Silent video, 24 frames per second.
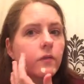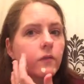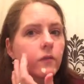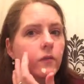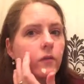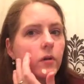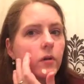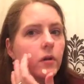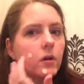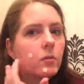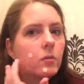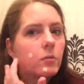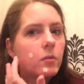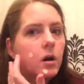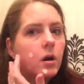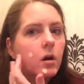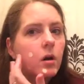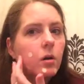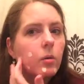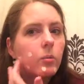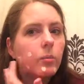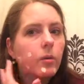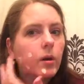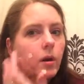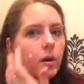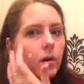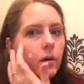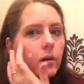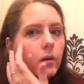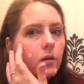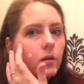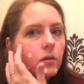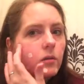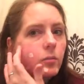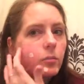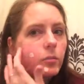from Home
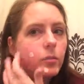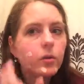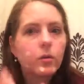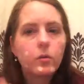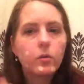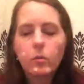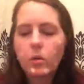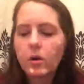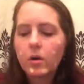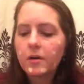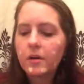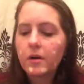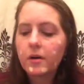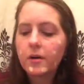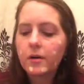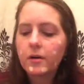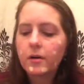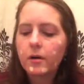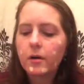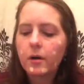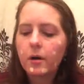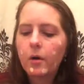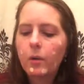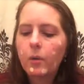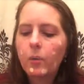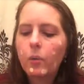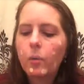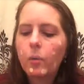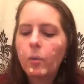Bargains, but the one I got,